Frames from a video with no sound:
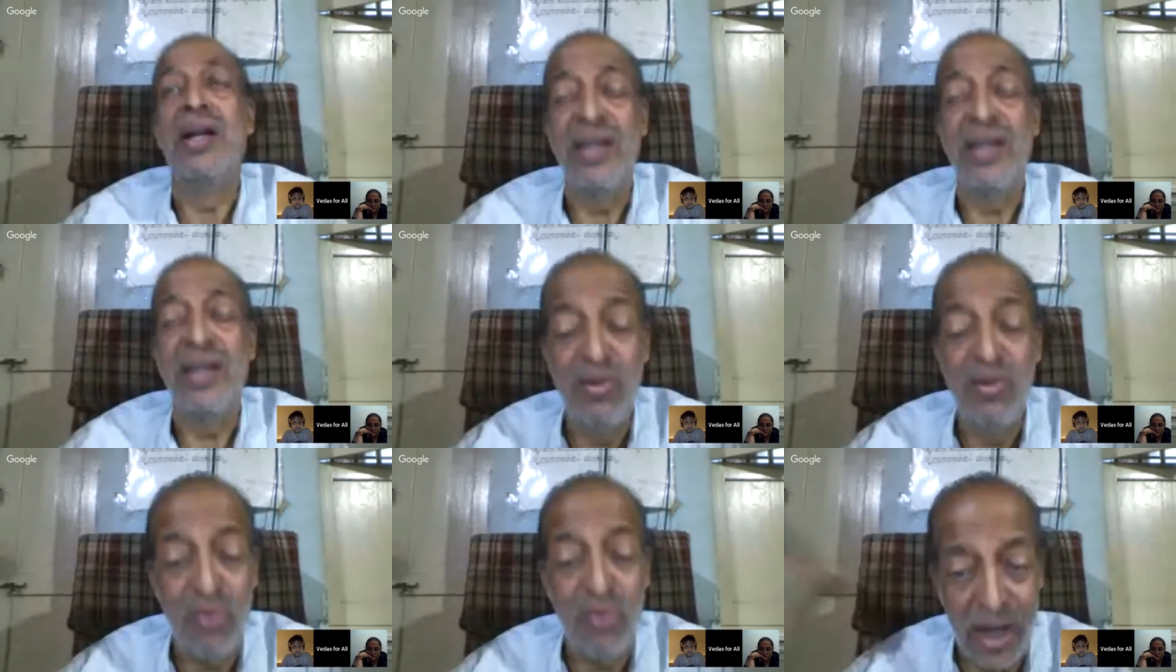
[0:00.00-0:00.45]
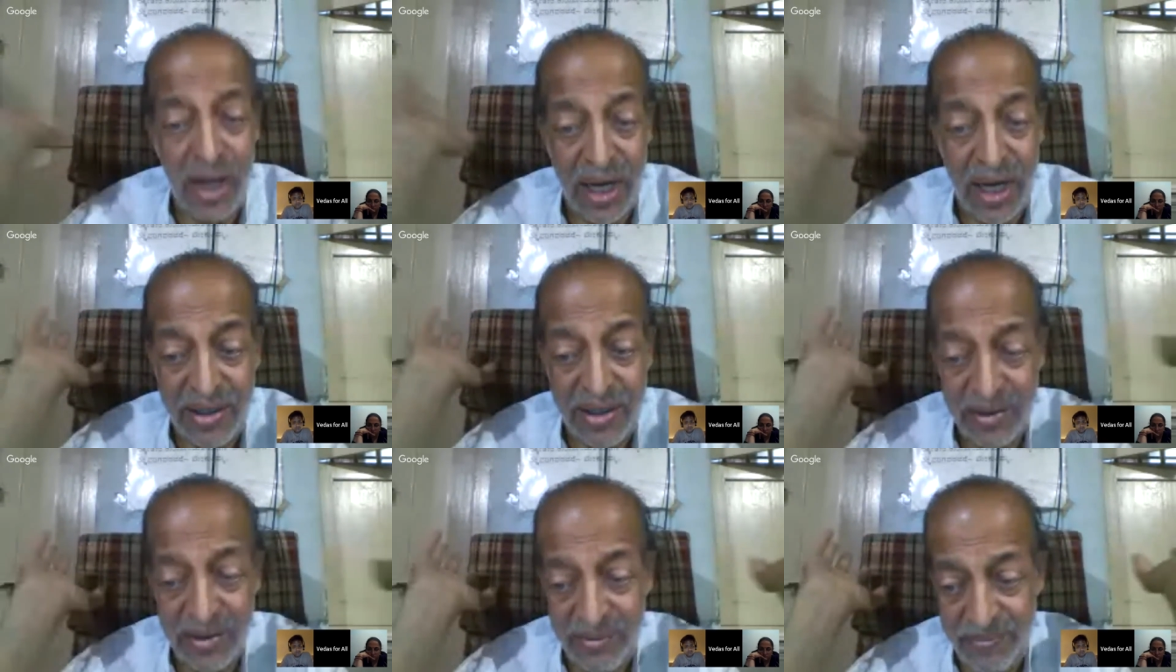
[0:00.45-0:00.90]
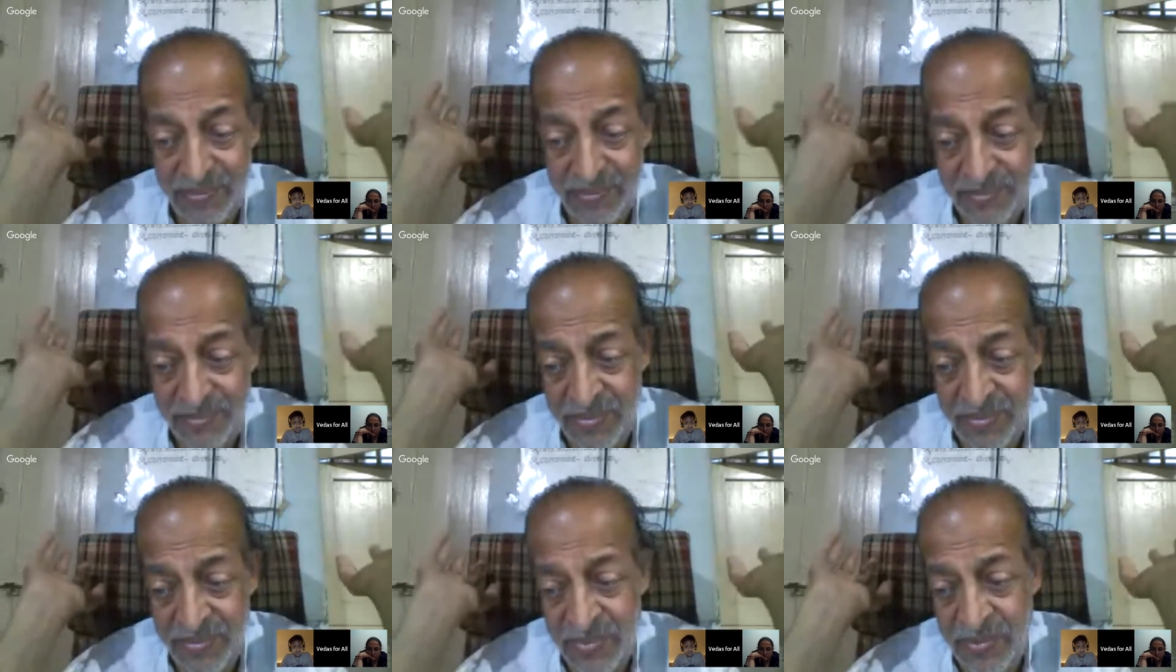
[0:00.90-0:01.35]
infinite.
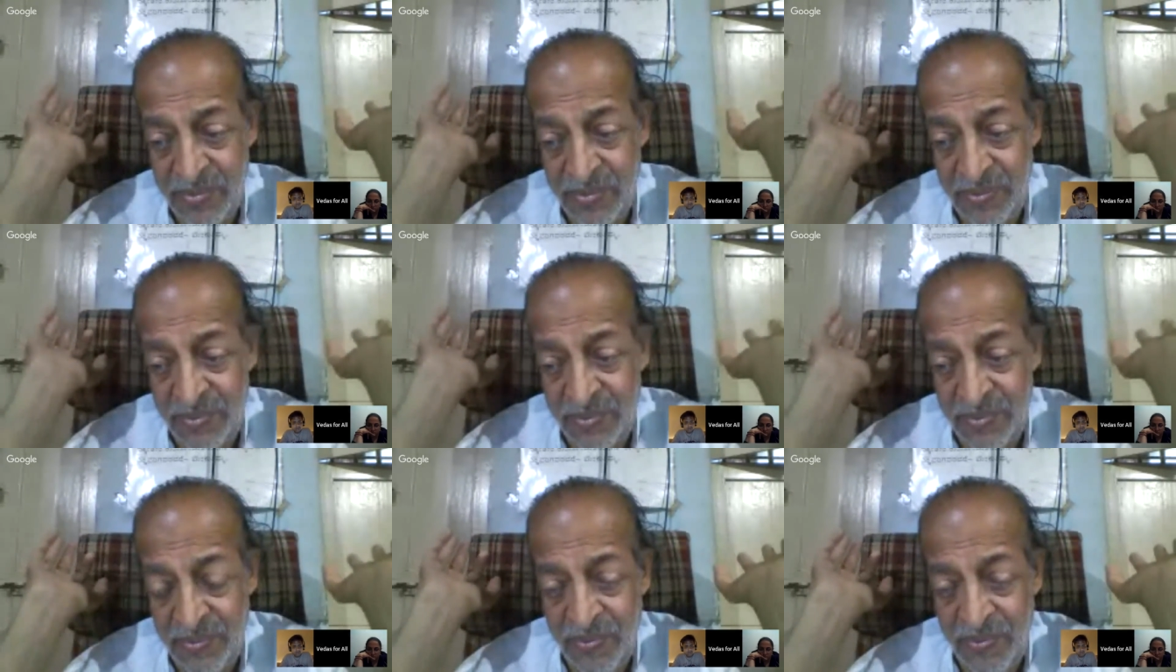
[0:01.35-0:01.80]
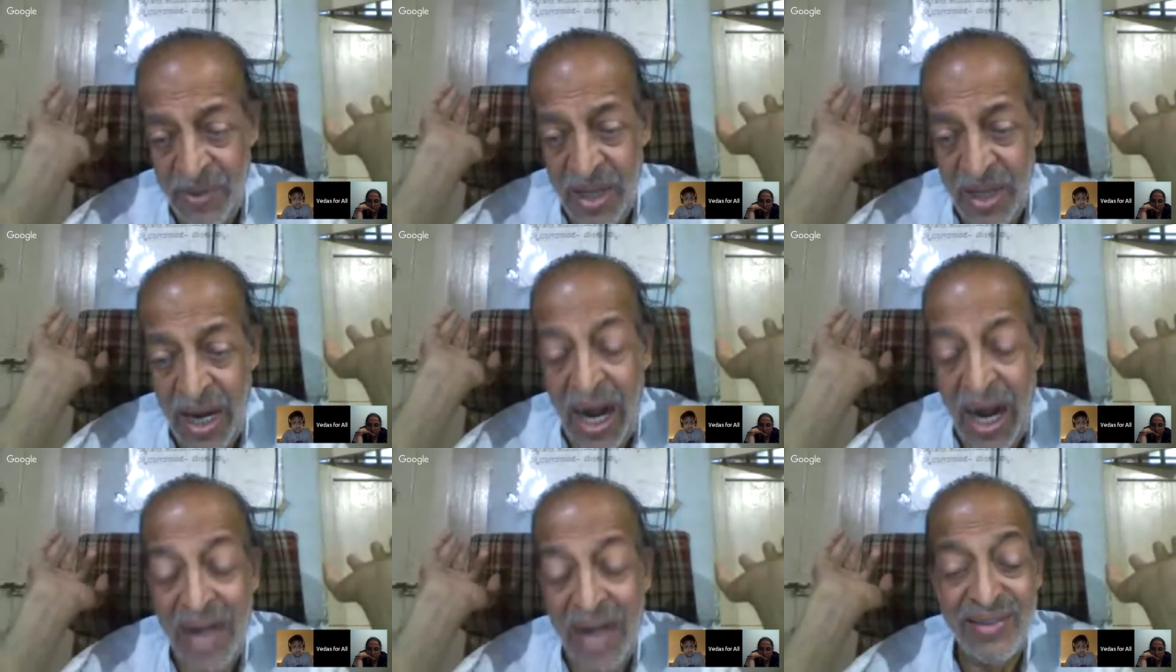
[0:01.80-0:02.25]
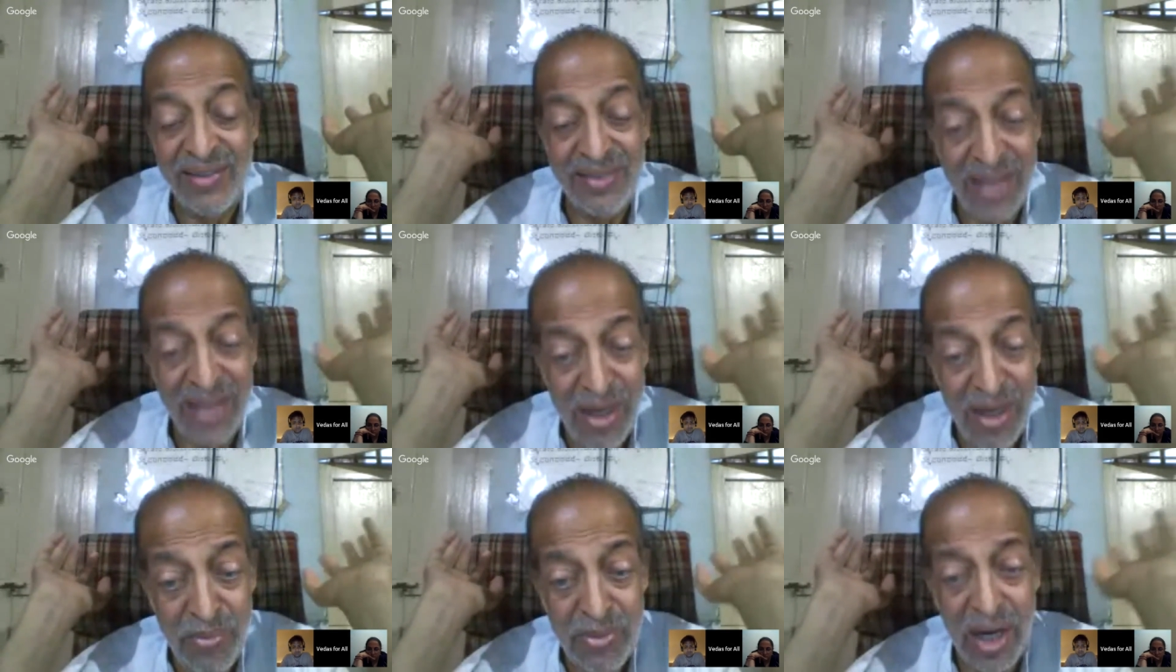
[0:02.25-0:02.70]
At the
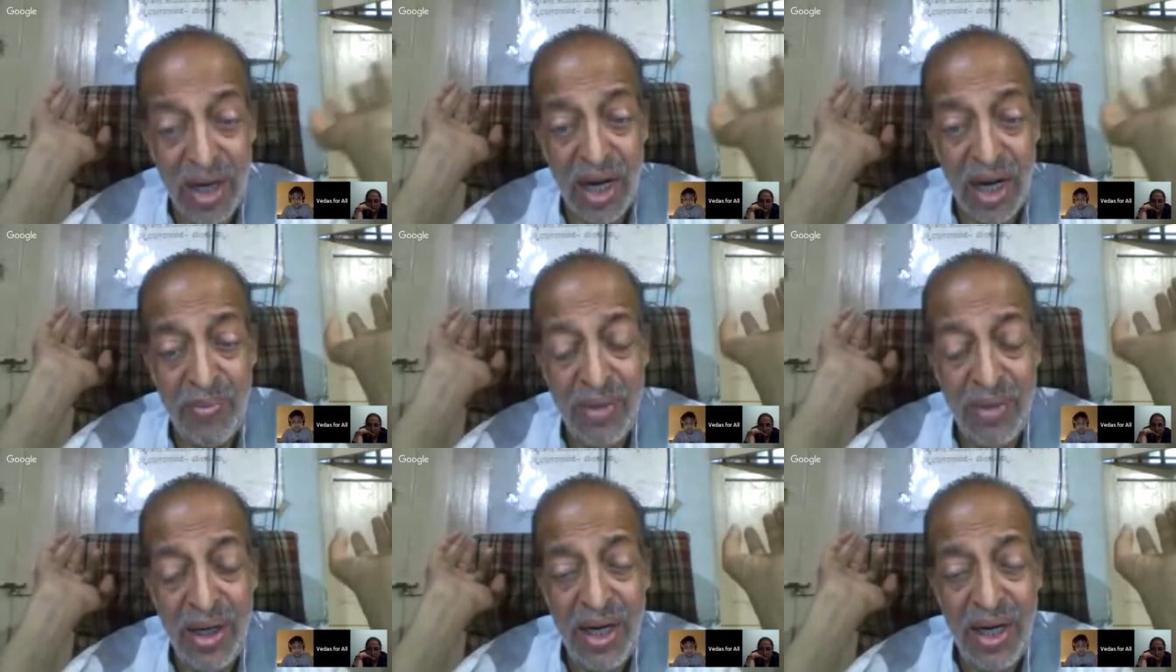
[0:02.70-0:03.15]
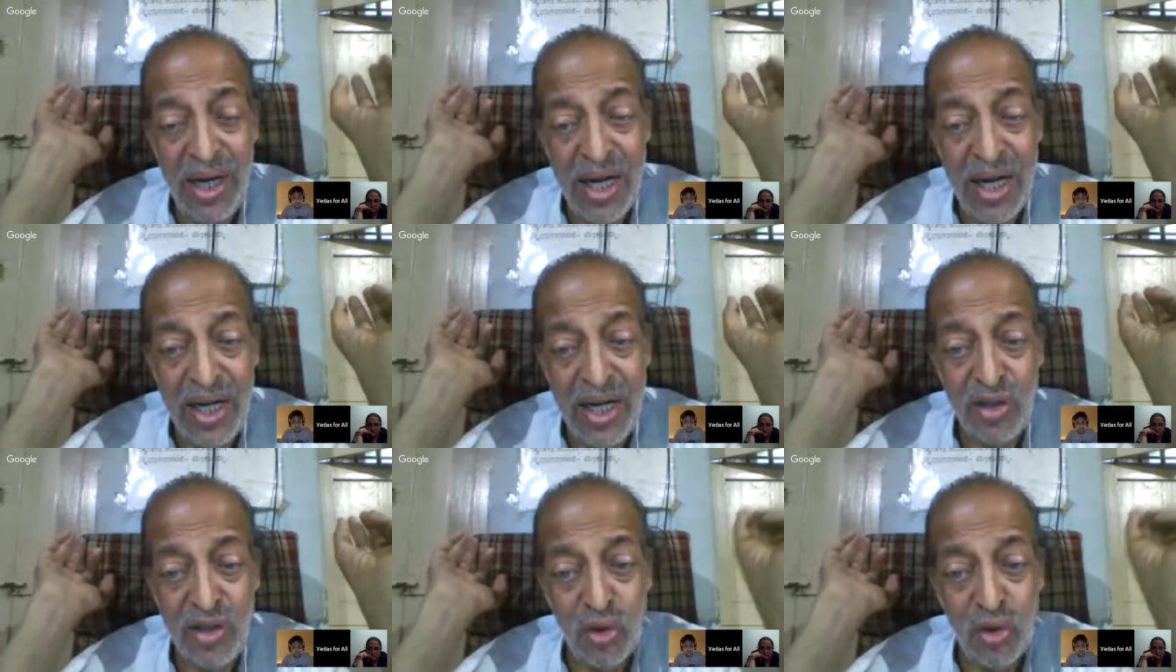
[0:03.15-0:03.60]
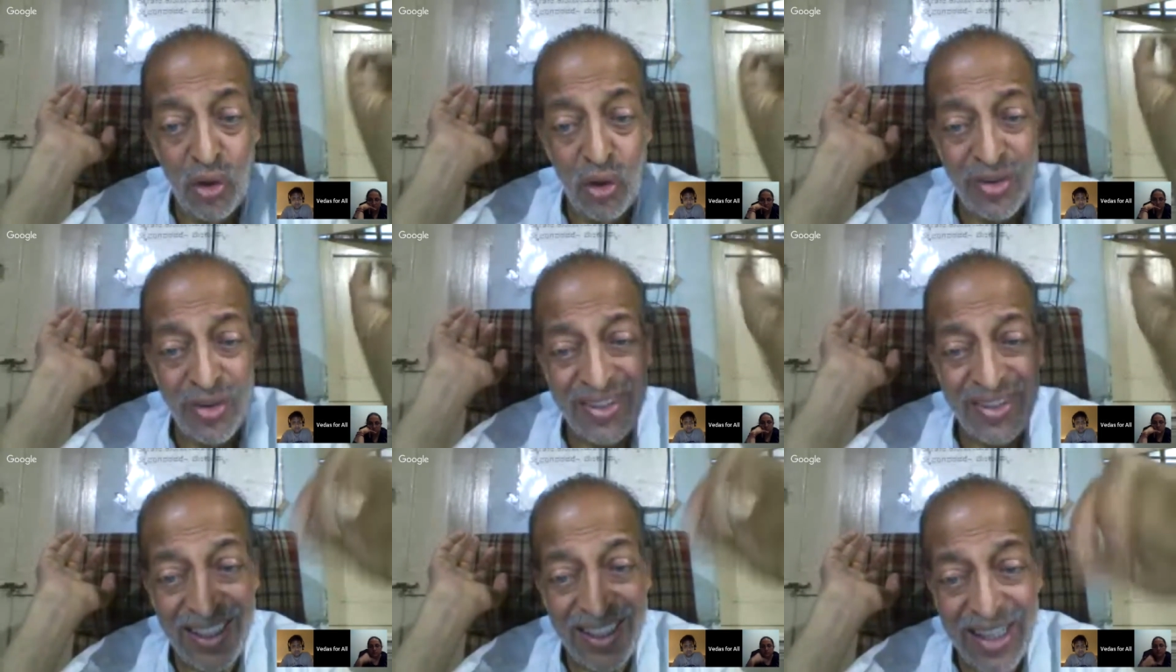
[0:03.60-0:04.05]
same time, it is so
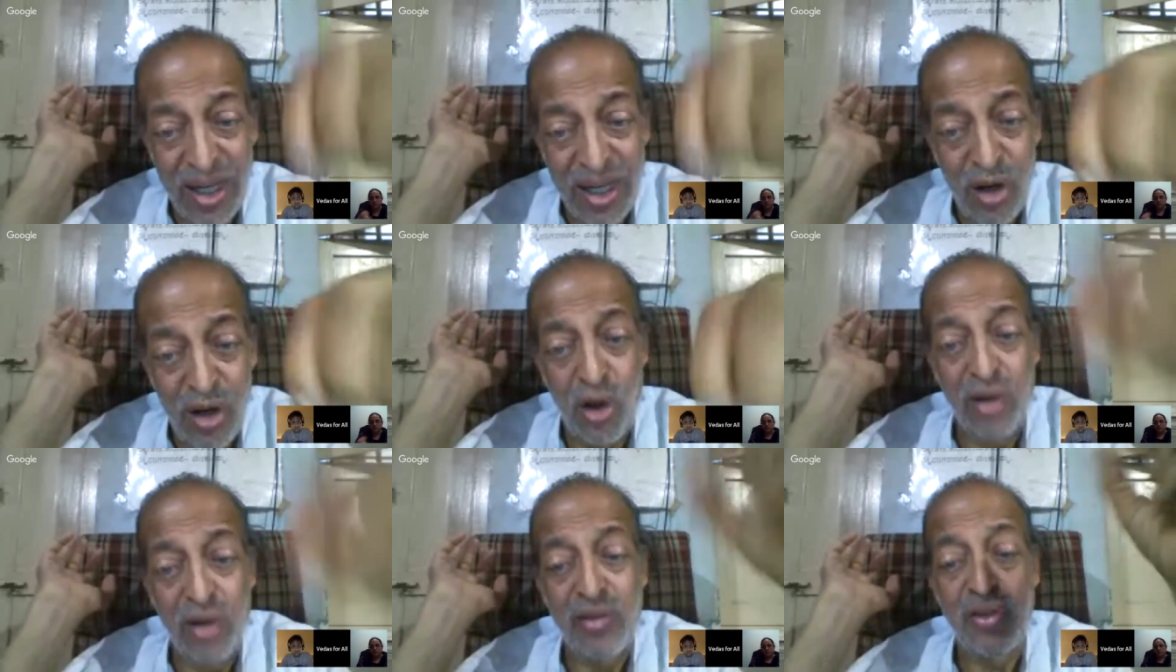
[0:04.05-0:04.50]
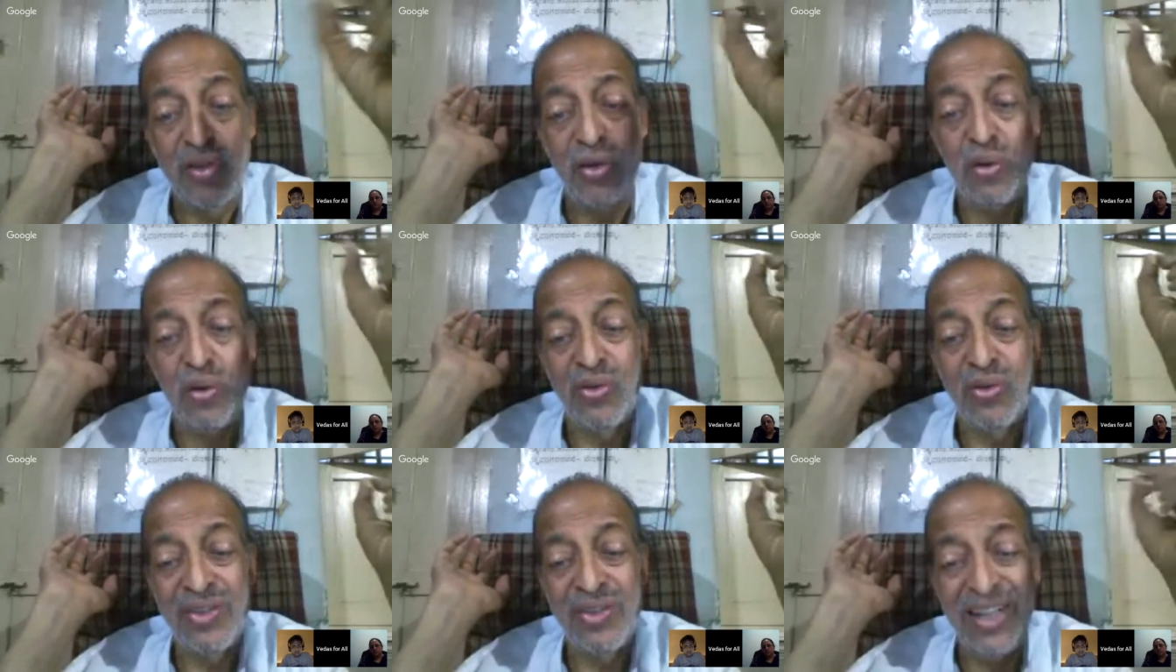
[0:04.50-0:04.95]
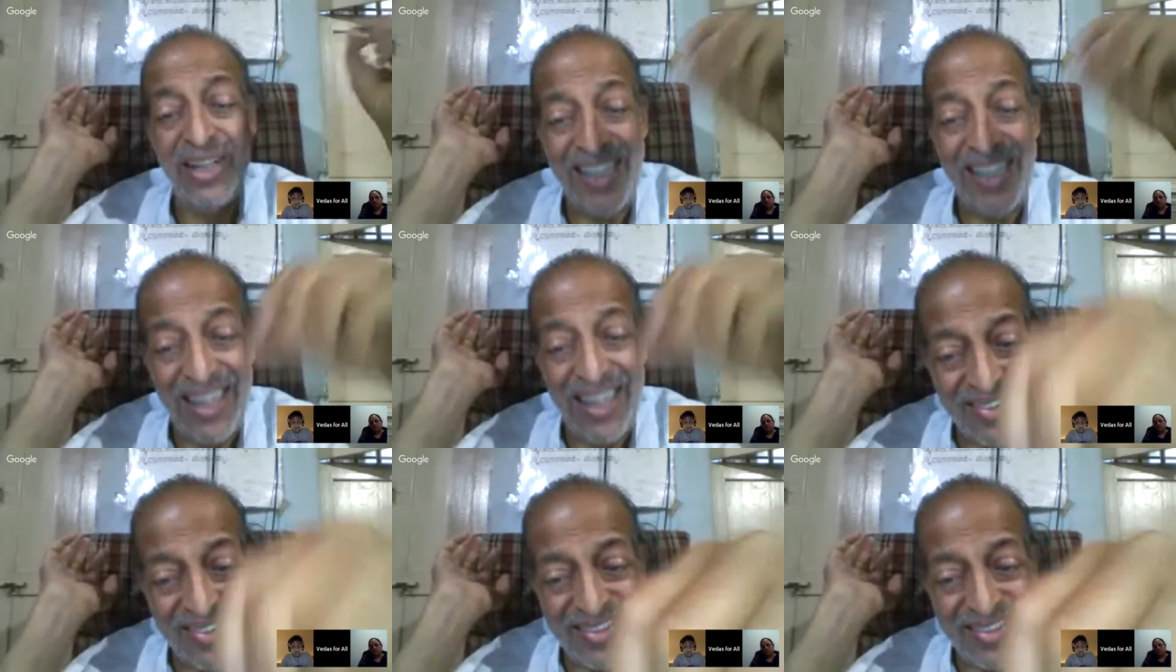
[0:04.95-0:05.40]
subtle also,
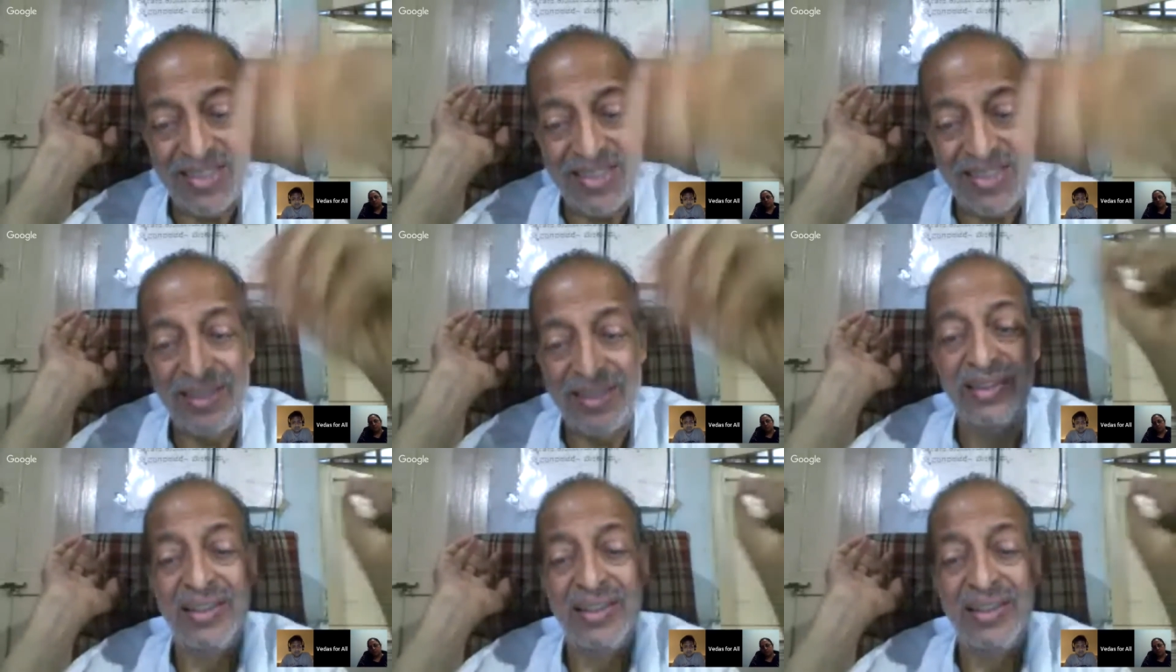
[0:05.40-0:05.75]
subtlest.